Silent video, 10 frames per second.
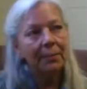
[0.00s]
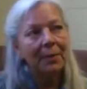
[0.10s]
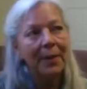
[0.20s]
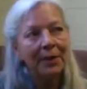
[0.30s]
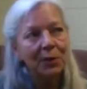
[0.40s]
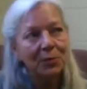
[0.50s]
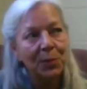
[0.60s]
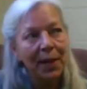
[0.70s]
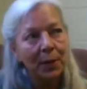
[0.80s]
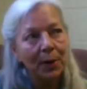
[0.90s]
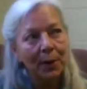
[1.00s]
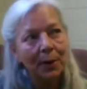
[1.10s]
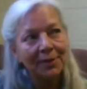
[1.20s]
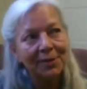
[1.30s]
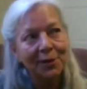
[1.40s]
my mind goes blank when I
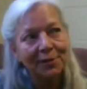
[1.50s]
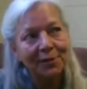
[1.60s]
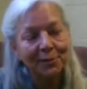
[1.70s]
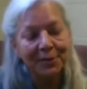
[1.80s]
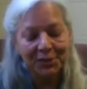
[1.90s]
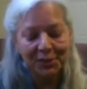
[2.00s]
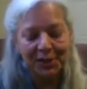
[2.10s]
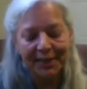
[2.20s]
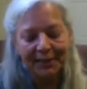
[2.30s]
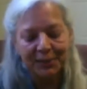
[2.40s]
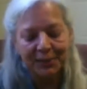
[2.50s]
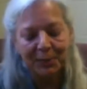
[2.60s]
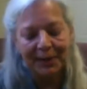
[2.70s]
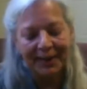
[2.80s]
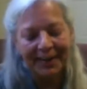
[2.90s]
want to start to reach the list,
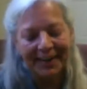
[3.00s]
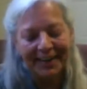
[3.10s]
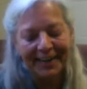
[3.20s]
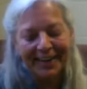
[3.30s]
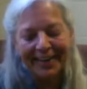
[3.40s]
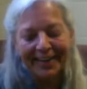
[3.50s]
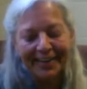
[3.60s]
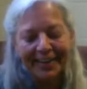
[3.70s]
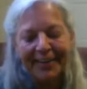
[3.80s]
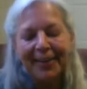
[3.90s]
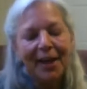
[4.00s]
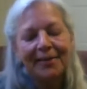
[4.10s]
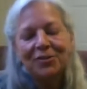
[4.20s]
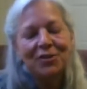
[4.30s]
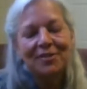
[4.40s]
but
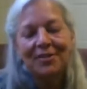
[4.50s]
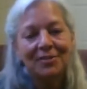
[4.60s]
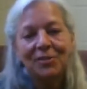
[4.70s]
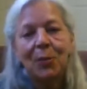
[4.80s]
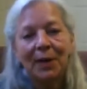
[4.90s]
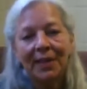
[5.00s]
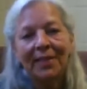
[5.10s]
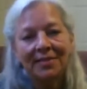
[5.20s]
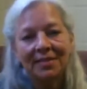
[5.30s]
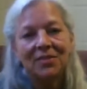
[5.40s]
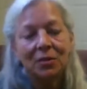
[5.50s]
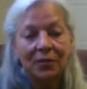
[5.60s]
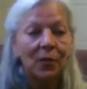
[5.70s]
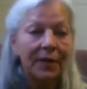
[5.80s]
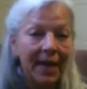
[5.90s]
it's just there's so many things it's good
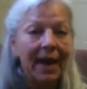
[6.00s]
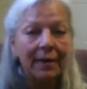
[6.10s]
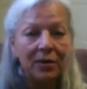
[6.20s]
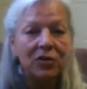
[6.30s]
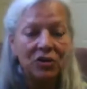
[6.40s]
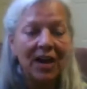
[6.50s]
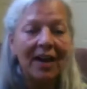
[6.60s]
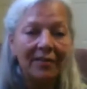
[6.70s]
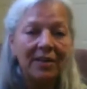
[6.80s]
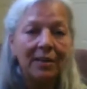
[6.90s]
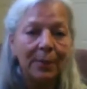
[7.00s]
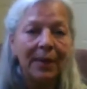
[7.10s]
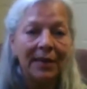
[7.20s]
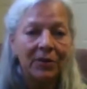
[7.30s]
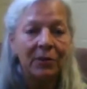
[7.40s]
for. Yeah, you should have a little bit
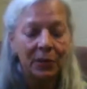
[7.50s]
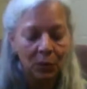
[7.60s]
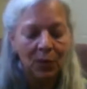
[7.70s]
in your food